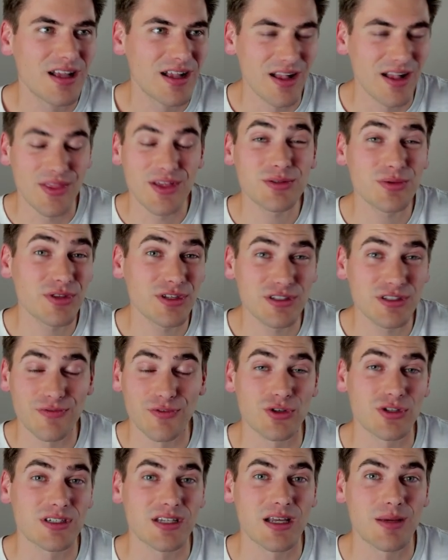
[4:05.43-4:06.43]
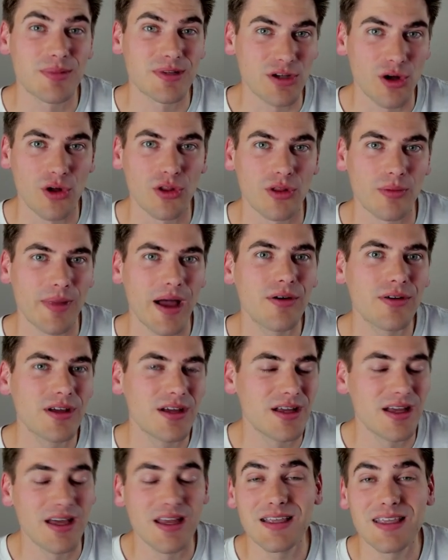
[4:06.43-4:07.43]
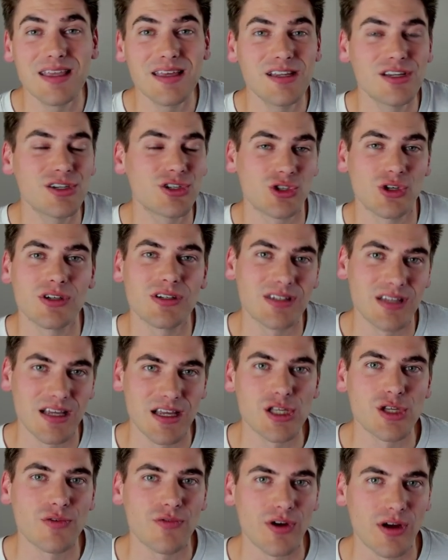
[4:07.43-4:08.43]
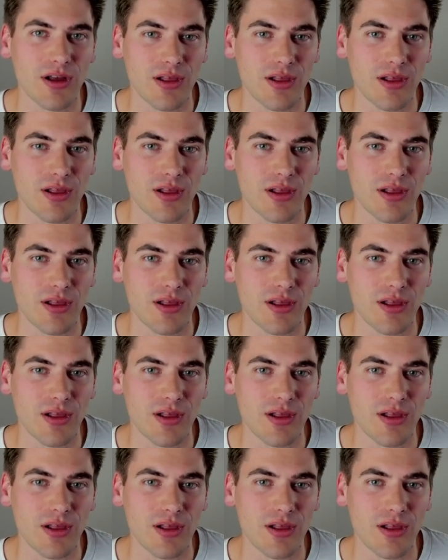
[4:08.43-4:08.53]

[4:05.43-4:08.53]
and that's what this first step is all about, and again, it shouldn't take you very